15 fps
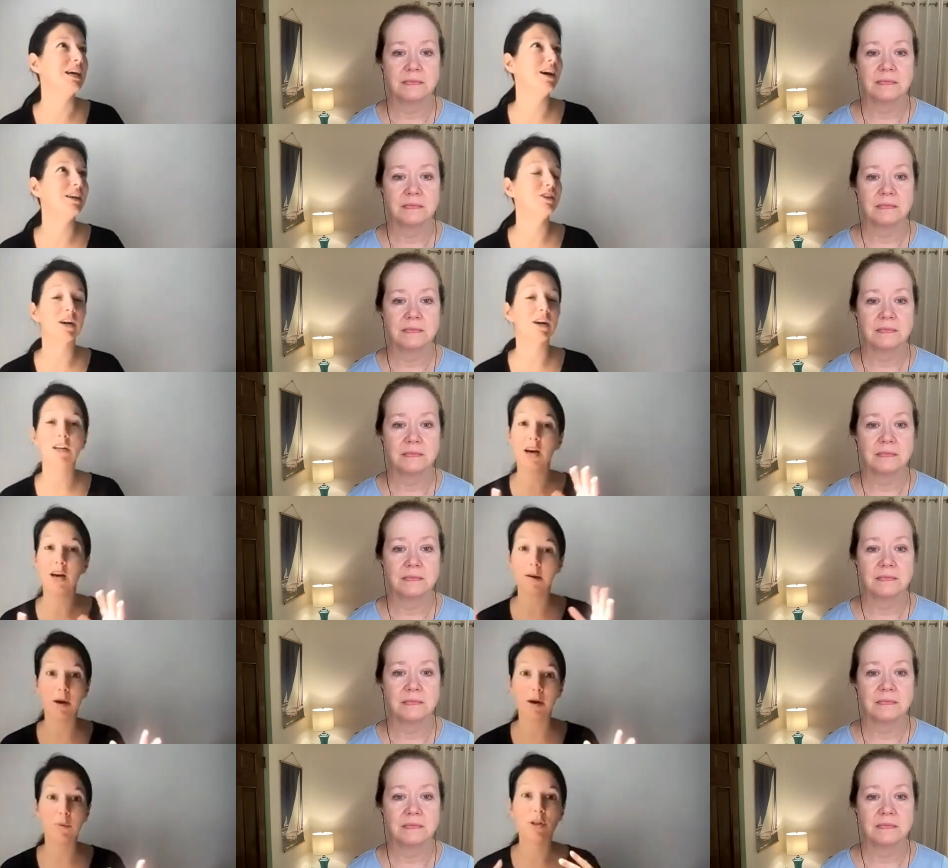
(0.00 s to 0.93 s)
Speaker 1: I talk a
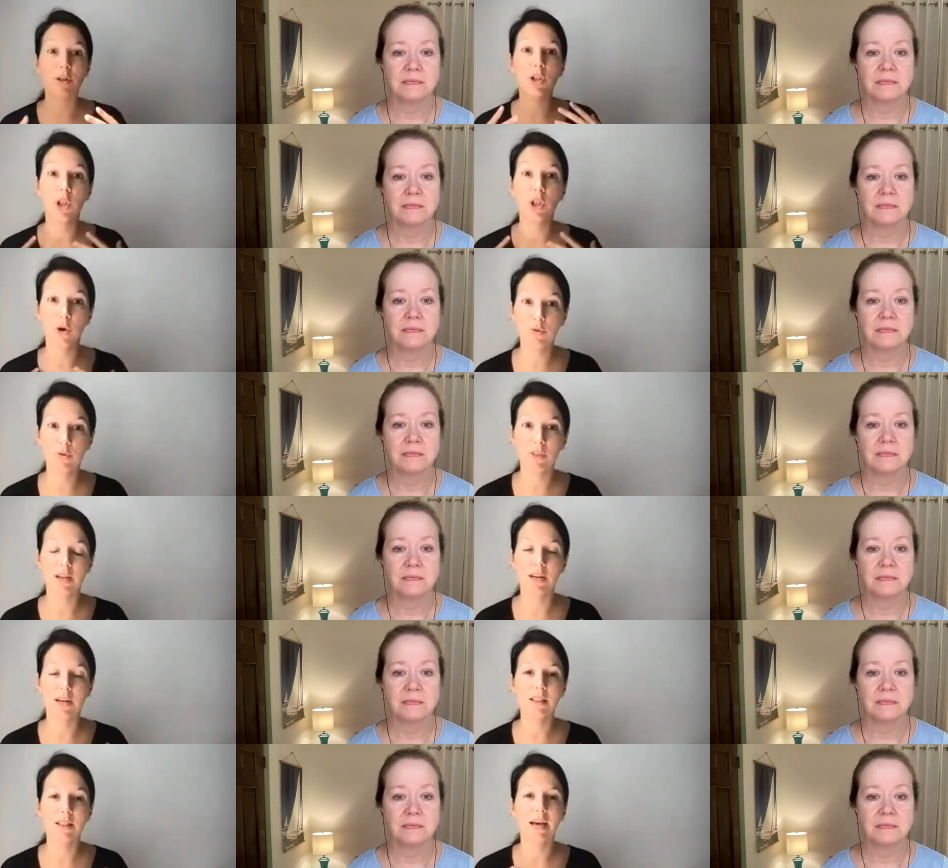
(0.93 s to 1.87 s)
lot about with
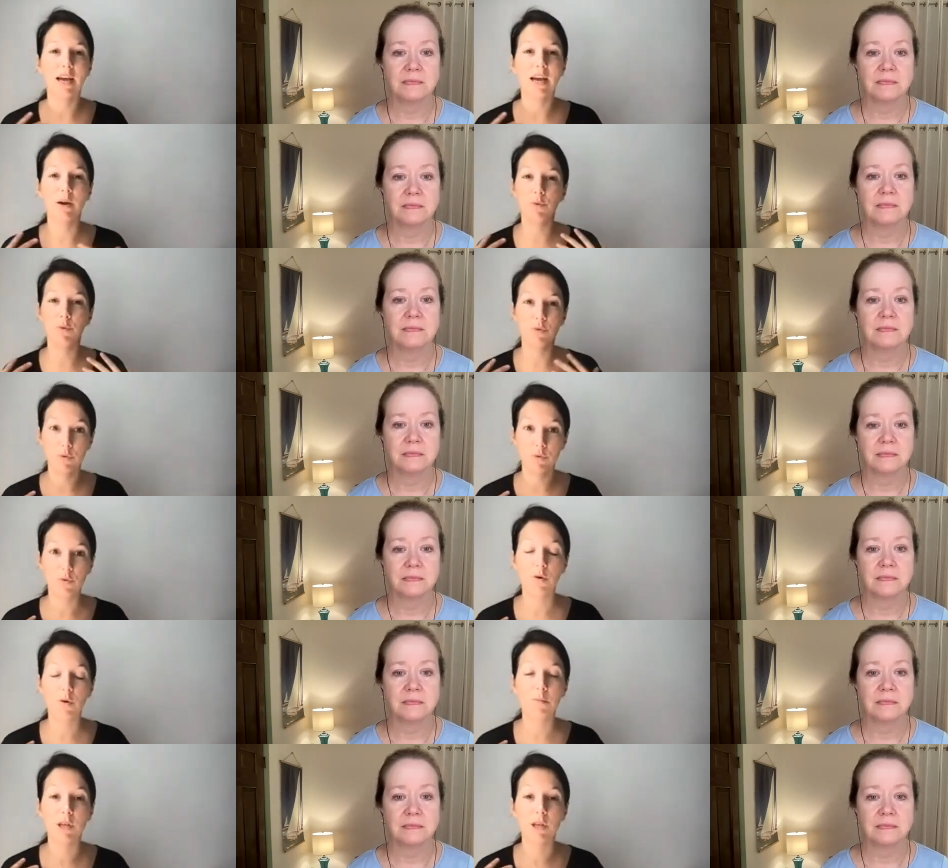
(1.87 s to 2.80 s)
clothing. Like I will
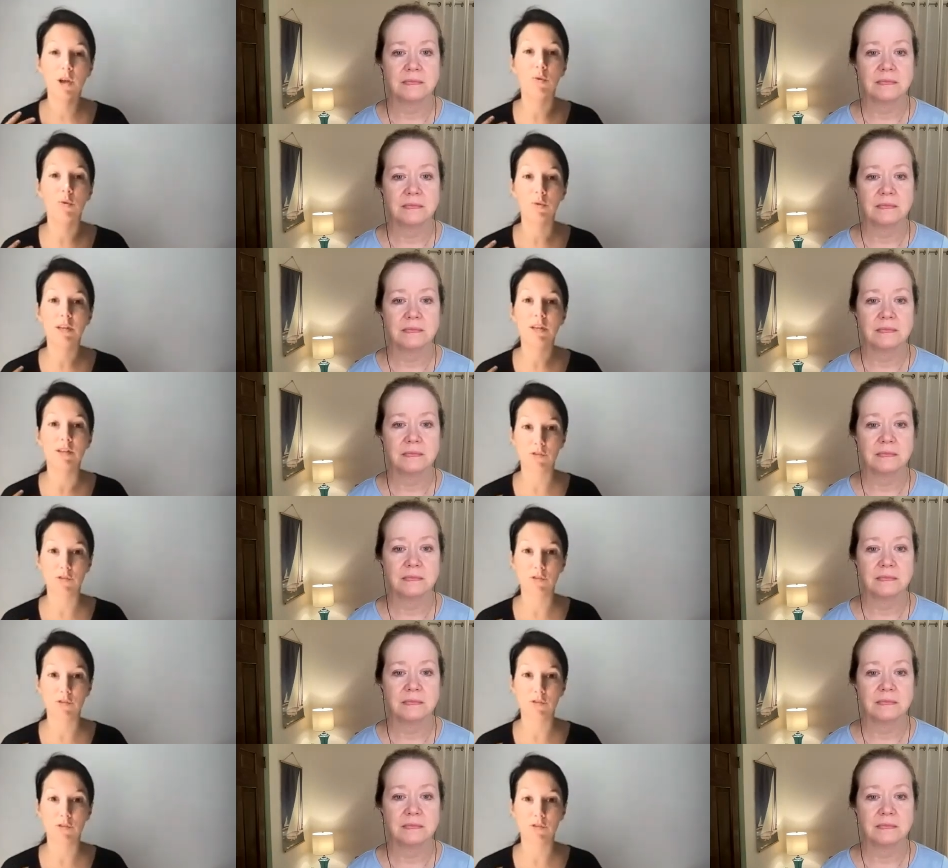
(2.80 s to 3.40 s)
normally only